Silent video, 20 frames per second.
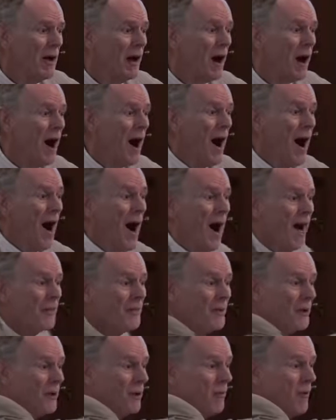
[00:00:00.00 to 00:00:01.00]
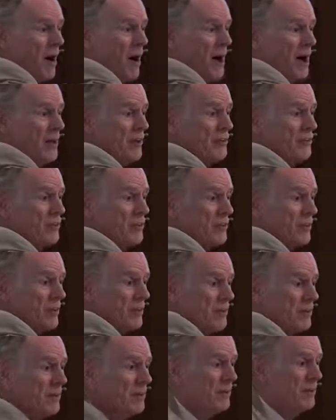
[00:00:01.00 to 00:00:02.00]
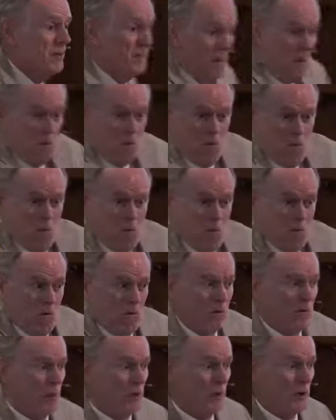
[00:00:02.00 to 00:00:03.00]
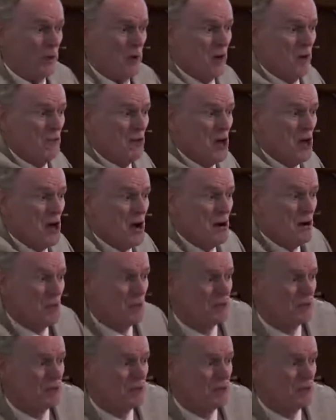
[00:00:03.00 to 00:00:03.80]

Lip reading: Ah, there it was. We don't know.